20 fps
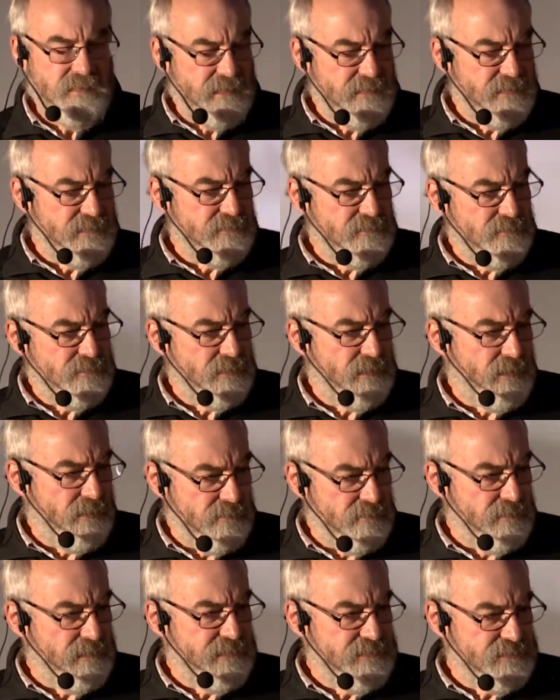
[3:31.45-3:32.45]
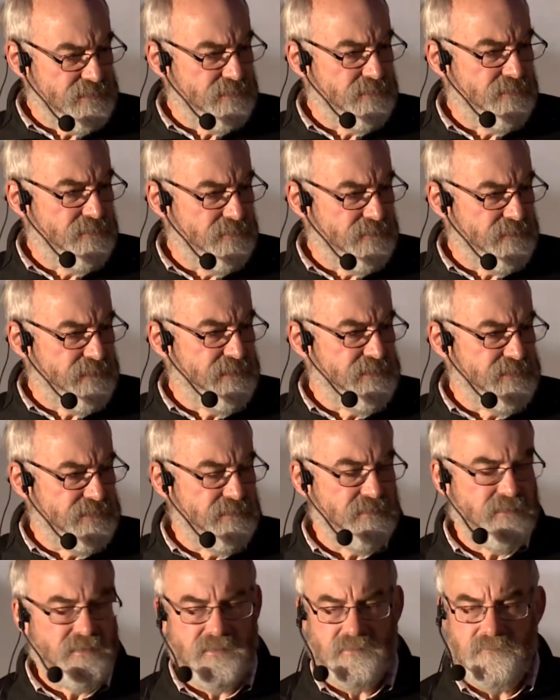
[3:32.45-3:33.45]
Then they do the correlation
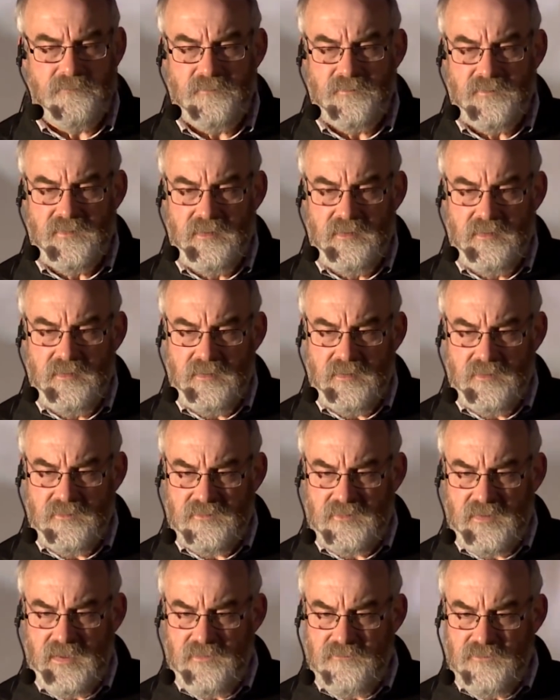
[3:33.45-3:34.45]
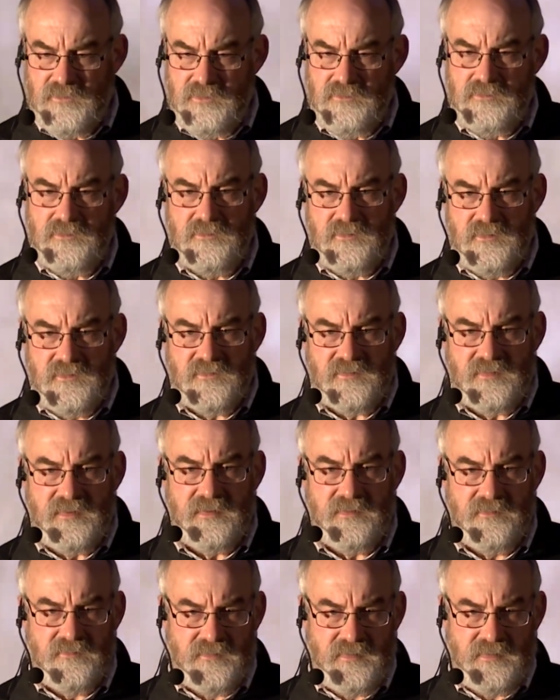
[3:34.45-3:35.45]
causation thing and say, if you do these
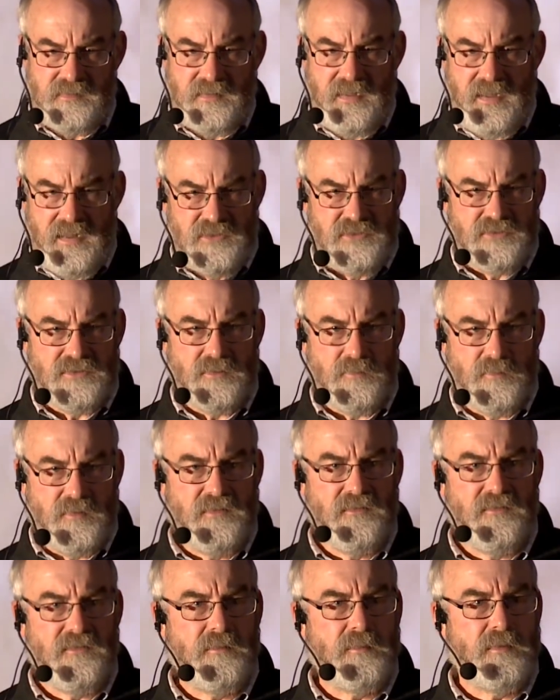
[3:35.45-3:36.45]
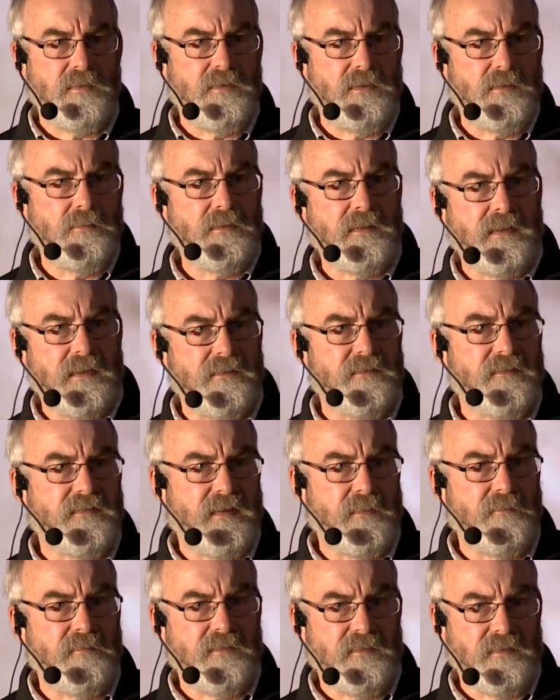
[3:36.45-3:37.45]
things, like the hedgehog principle, you will get the
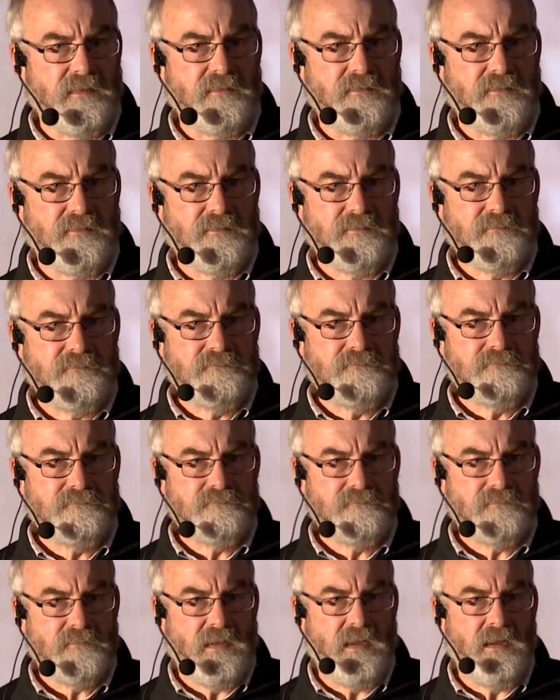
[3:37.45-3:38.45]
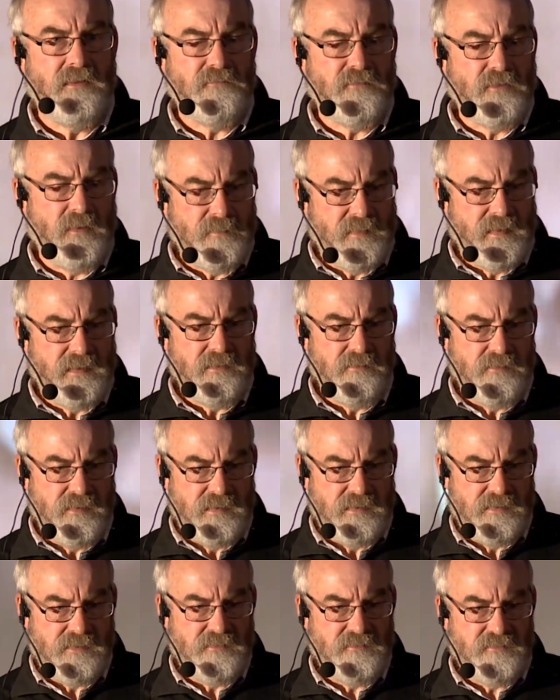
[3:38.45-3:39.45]
same results. Yeah, and from that, you
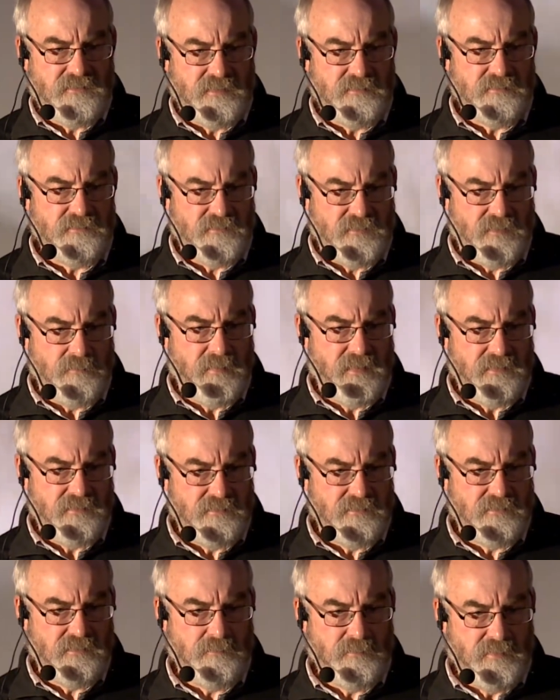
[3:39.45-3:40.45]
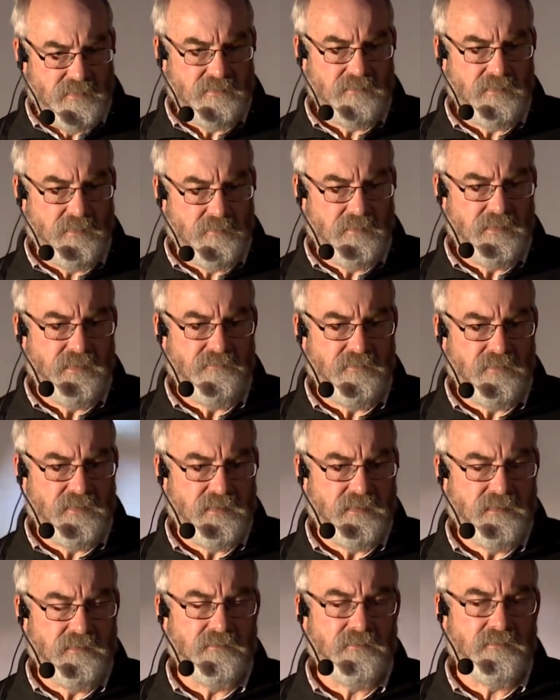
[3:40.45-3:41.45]
get a consultancy method and a build-up and
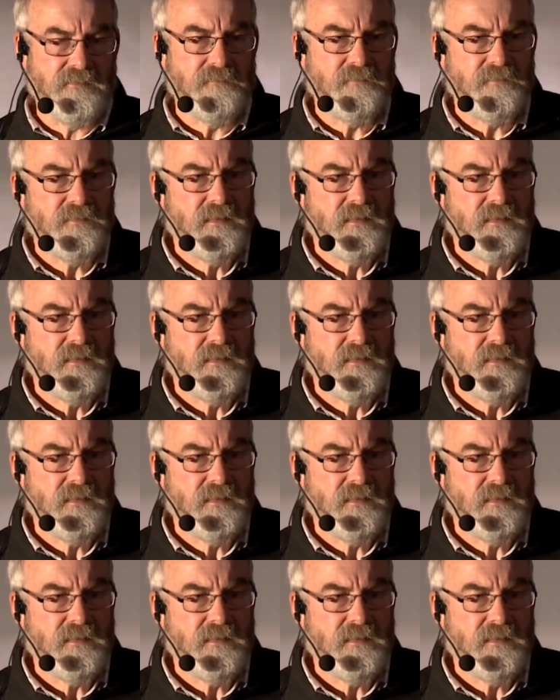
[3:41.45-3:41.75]
everything else.